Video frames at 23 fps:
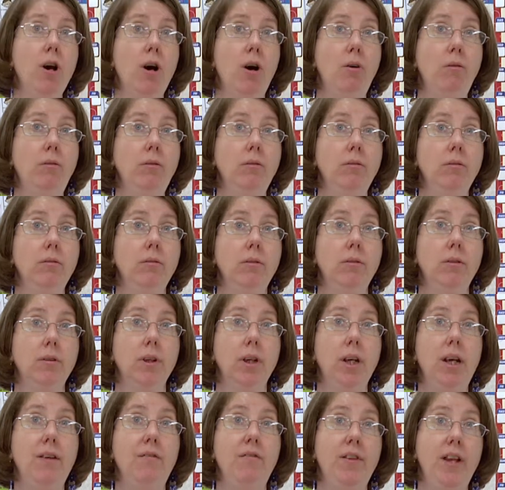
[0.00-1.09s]
go
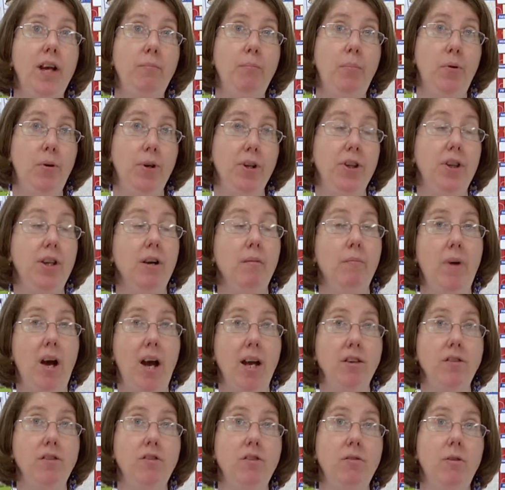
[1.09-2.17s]
if they put their
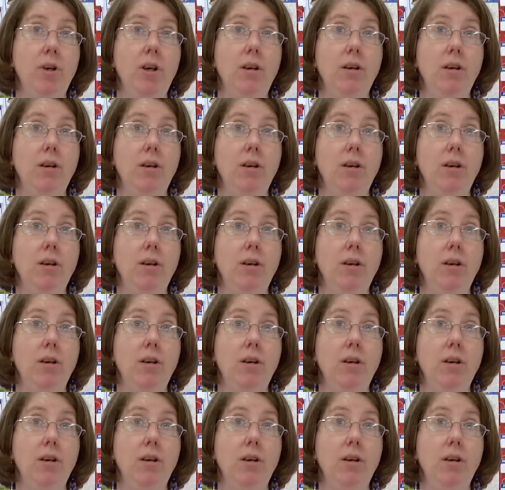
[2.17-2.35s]
mind to